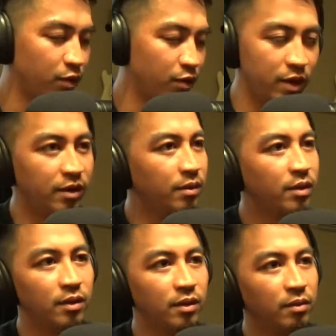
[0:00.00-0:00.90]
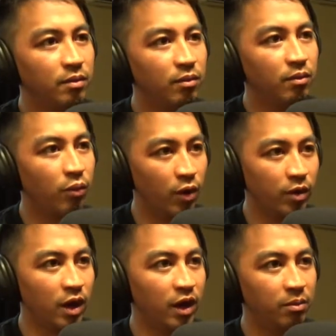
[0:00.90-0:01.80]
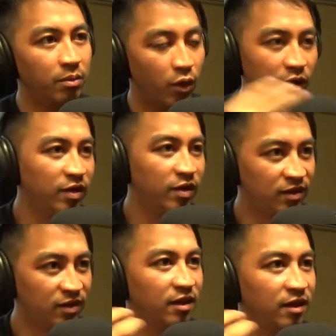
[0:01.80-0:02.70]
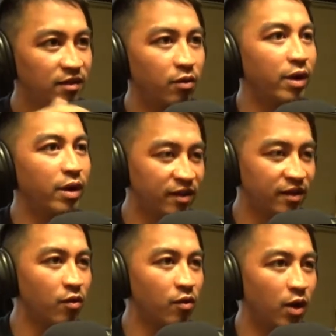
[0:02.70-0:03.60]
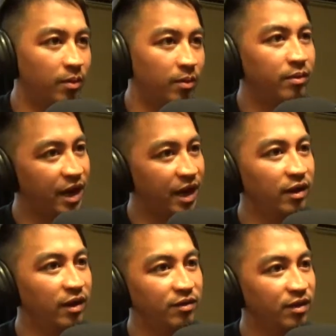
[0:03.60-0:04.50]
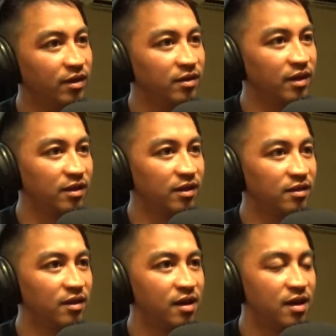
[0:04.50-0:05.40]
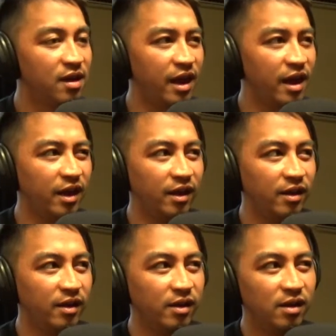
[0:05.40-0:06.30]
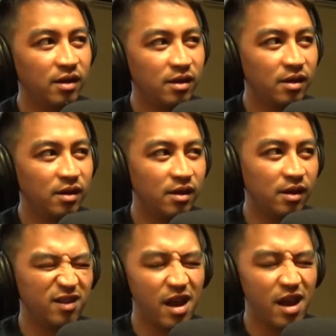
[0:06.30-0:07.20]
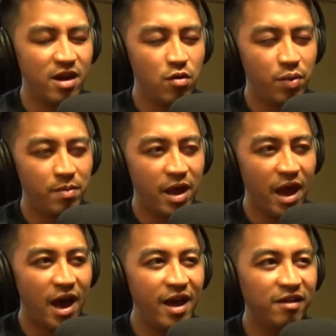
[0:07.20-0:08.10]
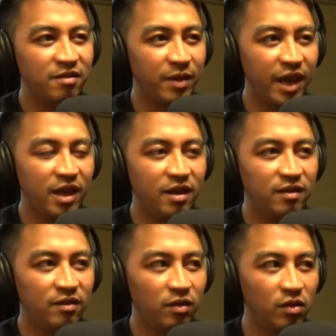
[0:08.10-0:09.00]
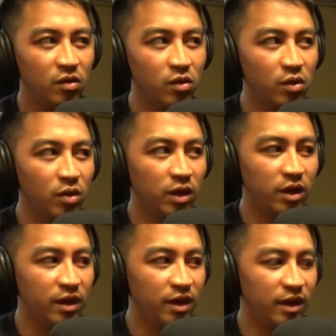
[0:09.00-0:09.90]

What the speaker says: Korean, born in the States, raised on Guam, now lives in the States. And it's kind of opened my eyes, man, as to